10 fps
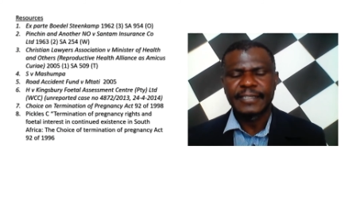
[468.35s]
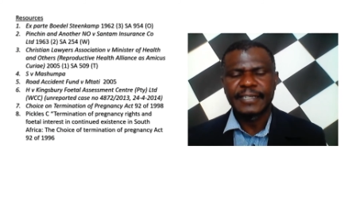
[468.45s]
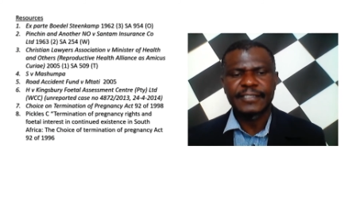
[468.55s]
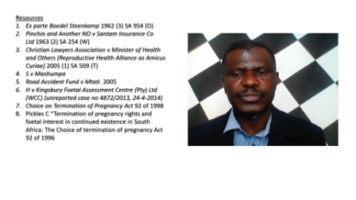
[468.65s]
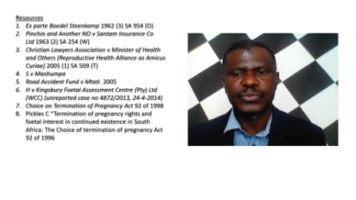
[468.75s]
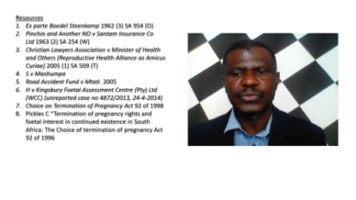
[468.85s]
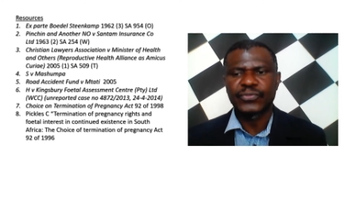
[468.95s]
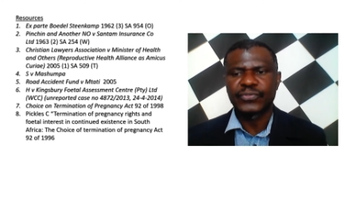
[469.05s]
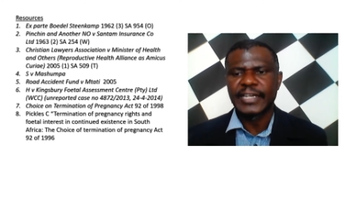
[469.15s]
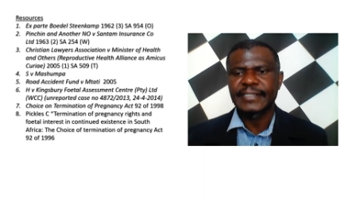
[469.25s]
92
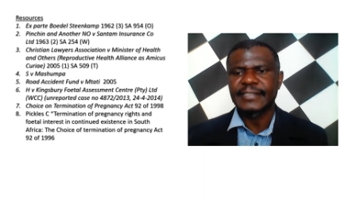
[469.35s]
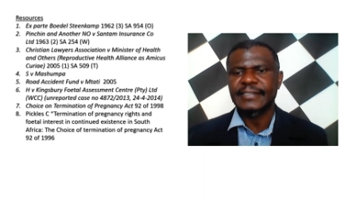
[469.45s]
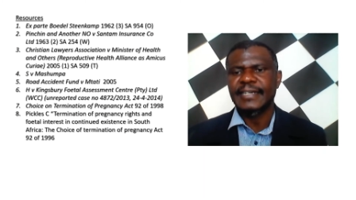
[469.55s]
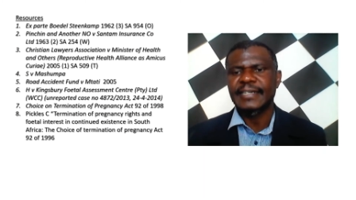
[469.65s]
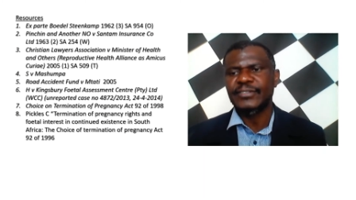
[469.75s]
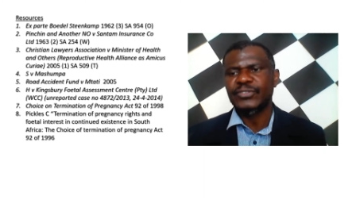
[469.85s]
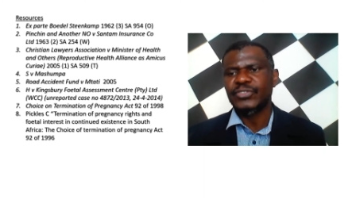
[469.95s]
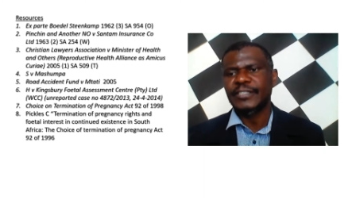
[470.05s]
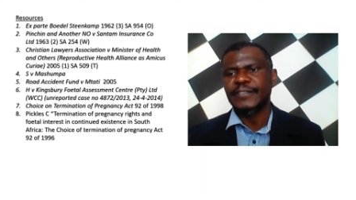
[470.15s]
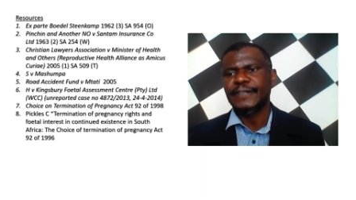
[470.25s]
of
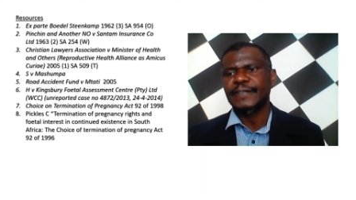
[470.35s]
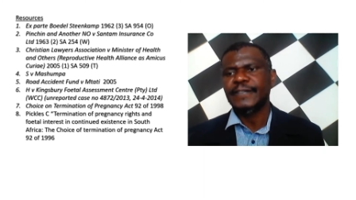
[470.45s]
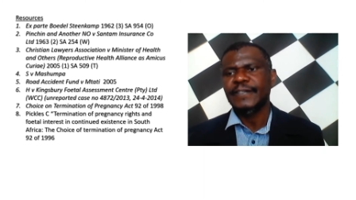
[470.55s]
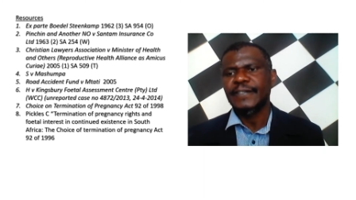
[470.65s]
1996.